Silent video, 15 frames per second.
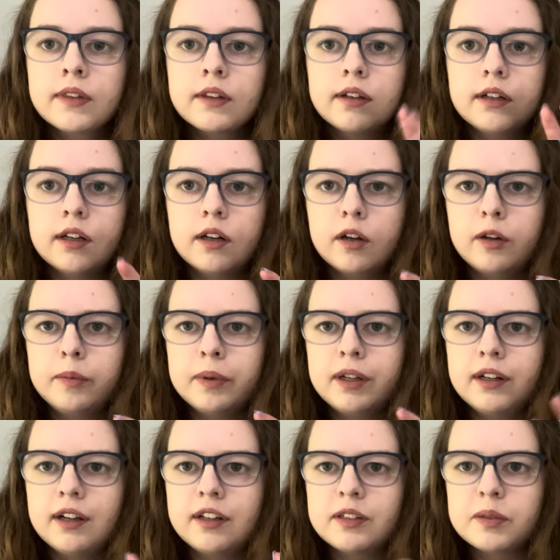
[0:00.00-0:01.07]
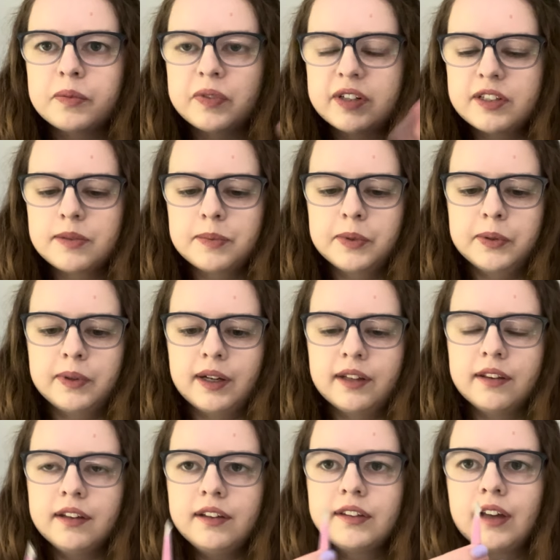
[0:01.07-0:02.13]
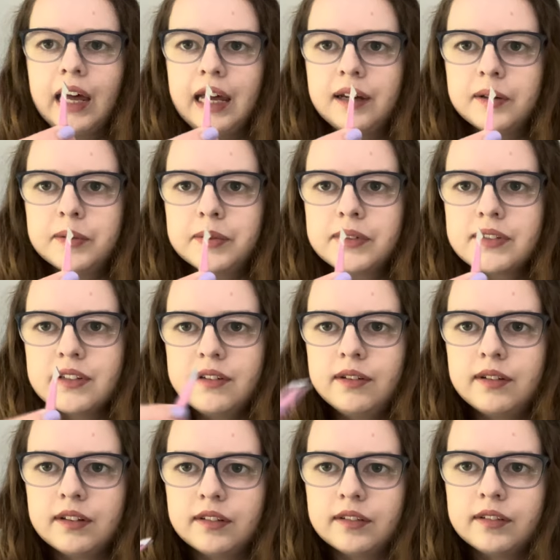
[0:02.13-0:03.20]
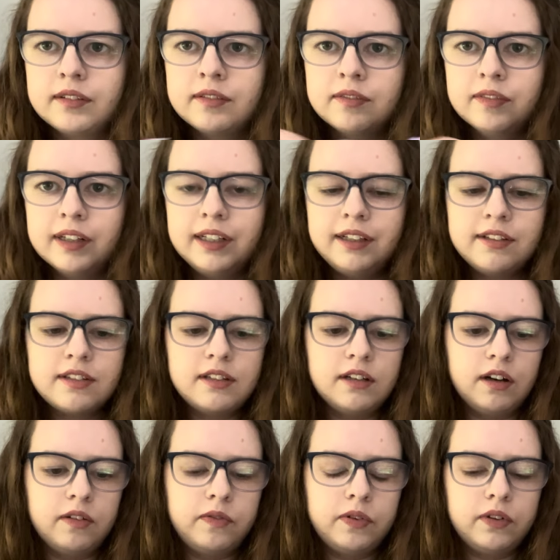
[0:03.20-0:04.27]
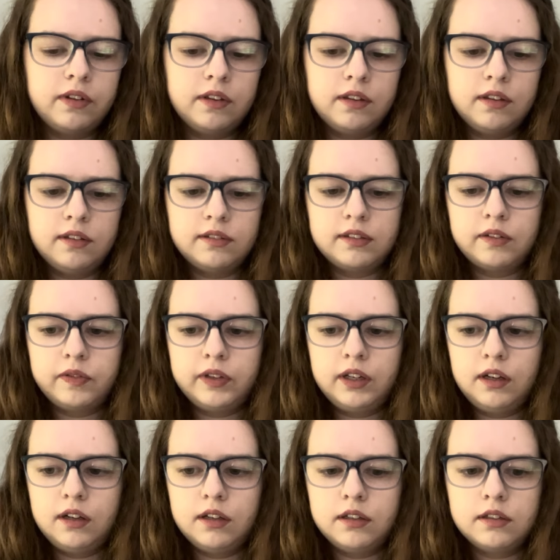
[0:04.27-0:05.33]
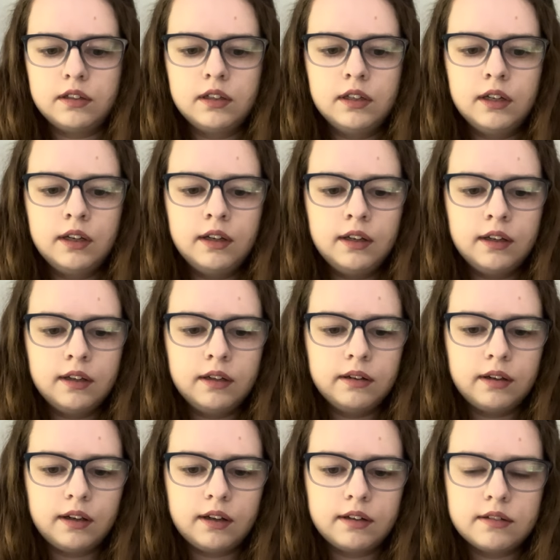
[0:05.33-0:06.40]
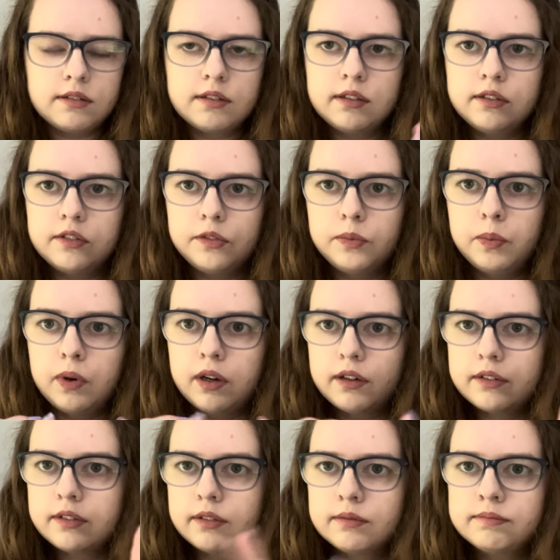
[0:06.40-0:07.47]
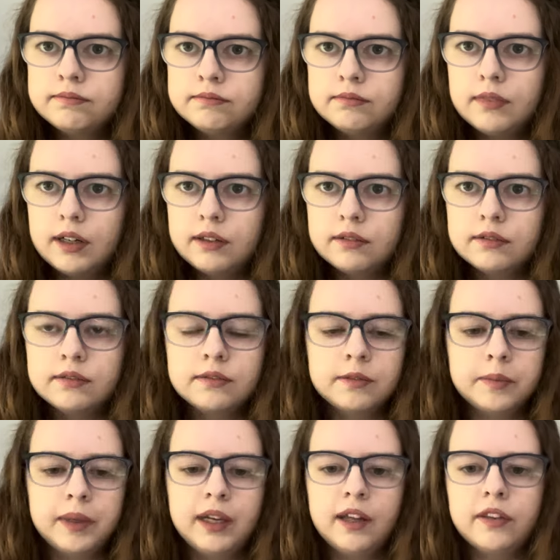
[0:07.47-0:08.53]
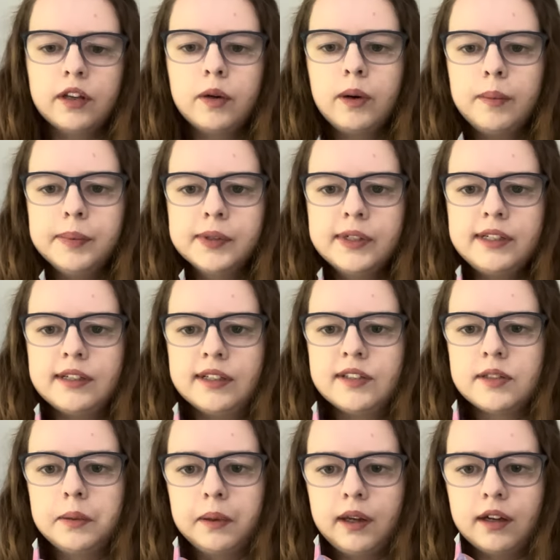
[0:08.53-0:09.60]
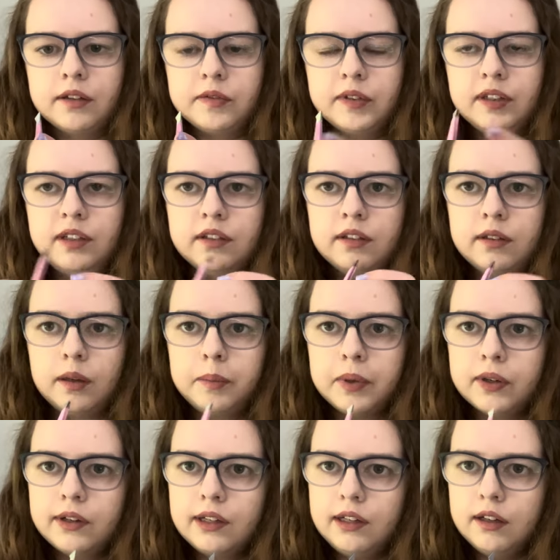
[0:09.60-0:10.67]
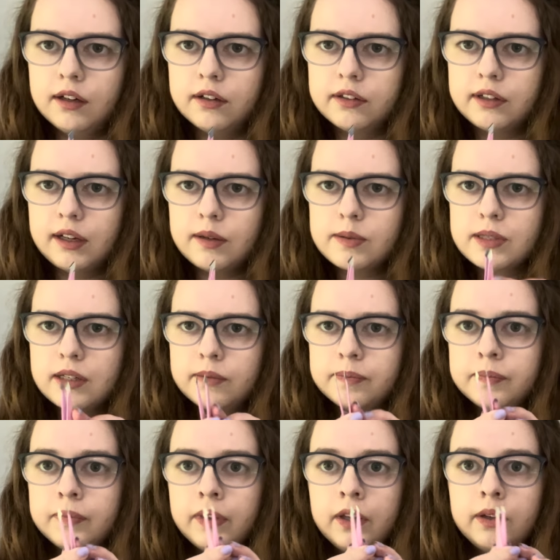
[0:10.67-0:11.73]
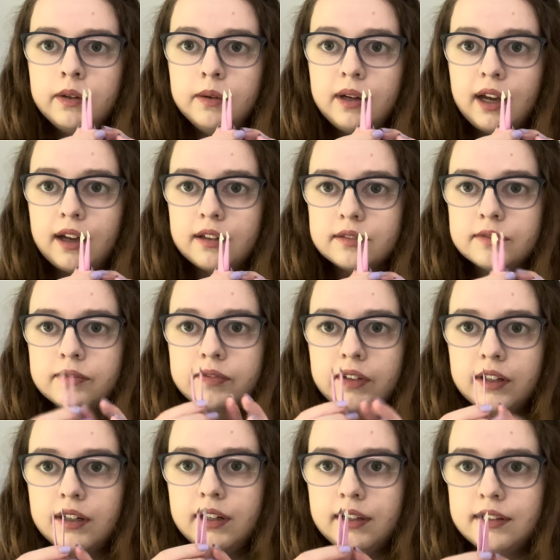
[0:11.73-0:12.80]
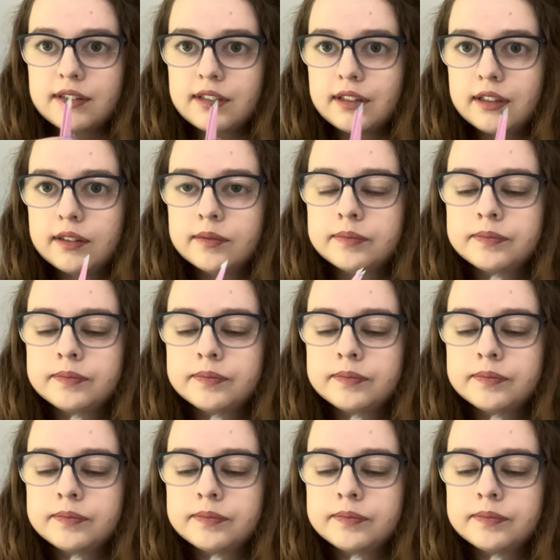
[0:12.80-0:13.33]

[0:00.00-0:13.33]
the little opening ends up very small, and these are angled so you can really stuff this stuff in, and it just works well for me. And they're quite pointy, so again, if you need to like poke any yarn tails in, you can very easily.